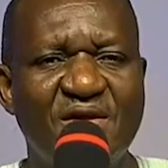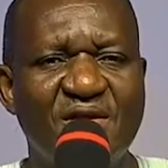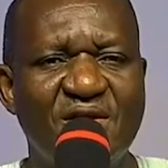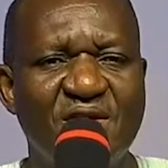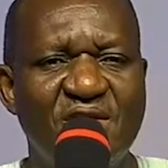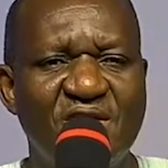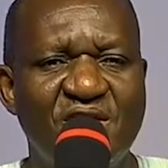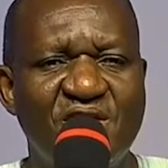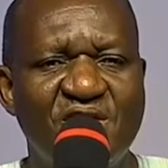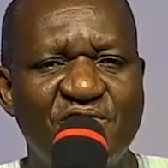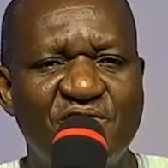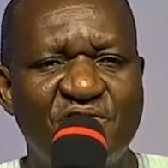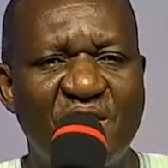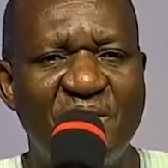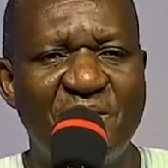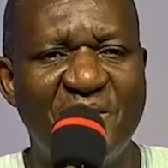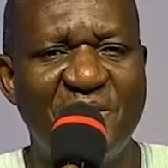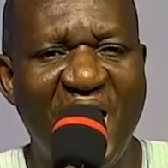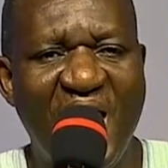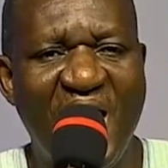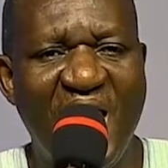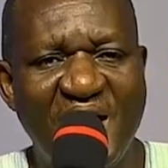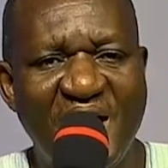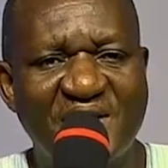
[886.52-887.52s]
From
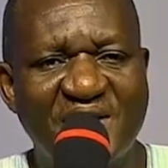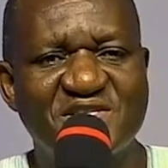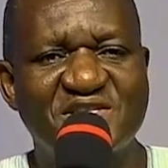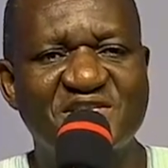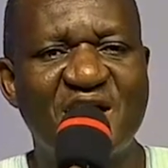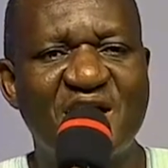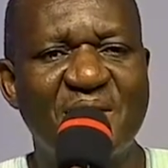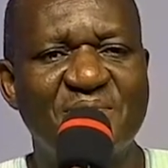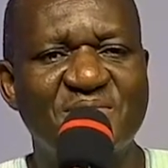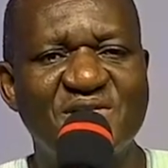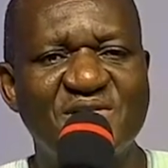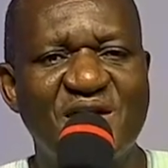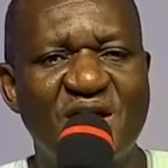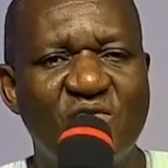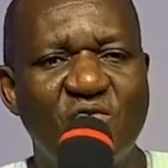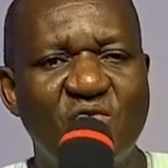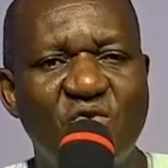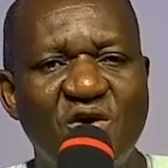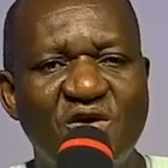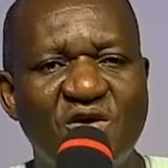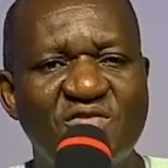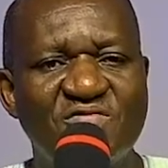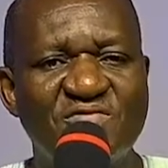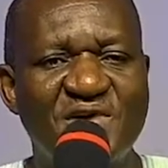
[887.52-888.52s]
Acts chapter
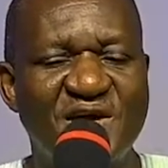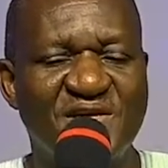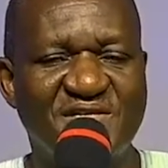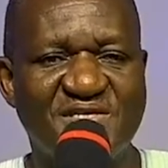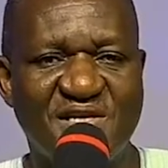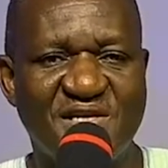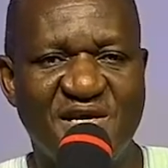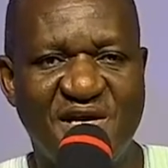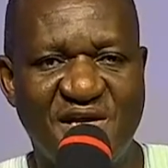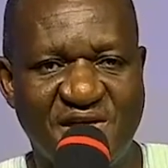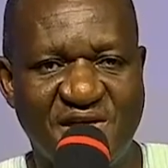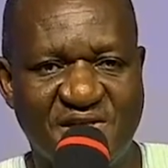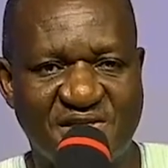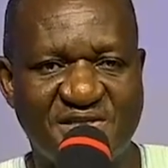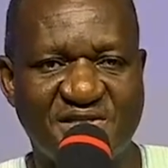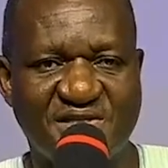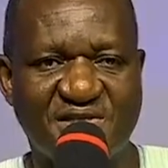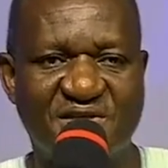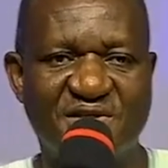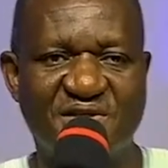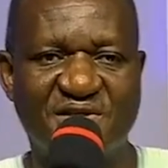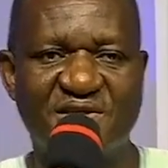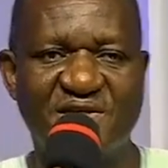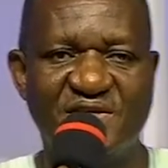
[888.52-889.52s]
1 verse 8,
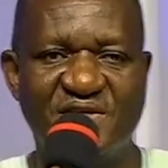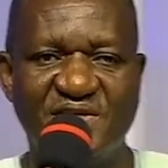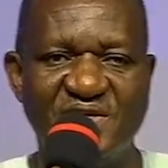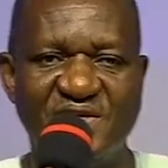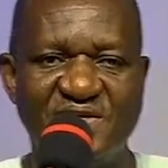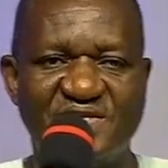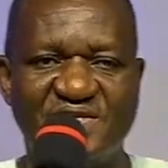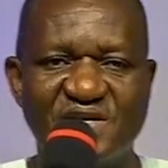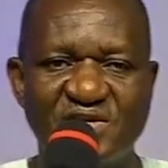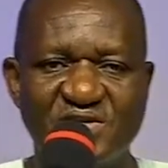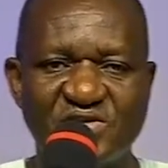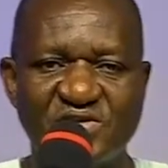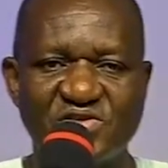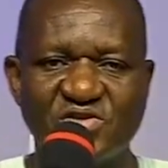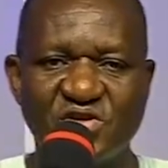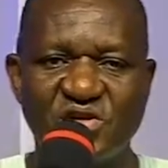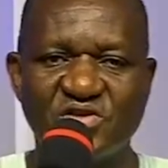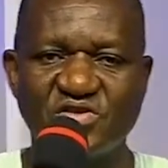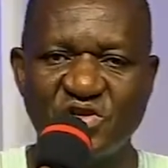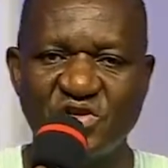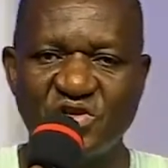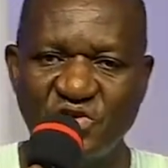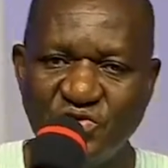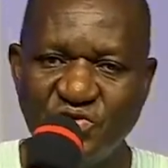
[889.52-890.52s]
it tells
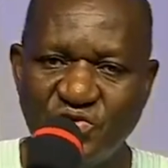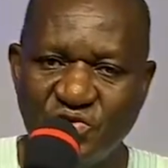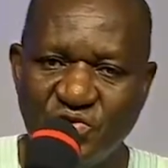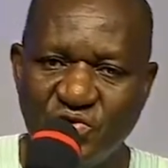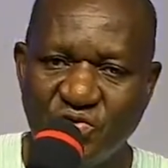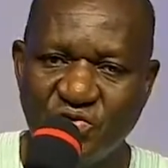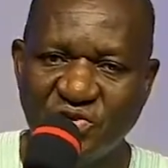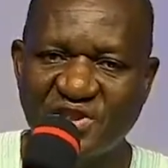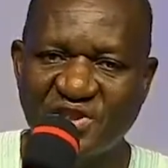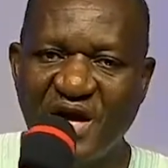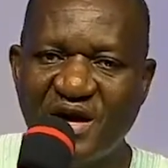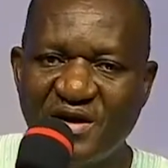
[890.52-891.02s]
us, you shall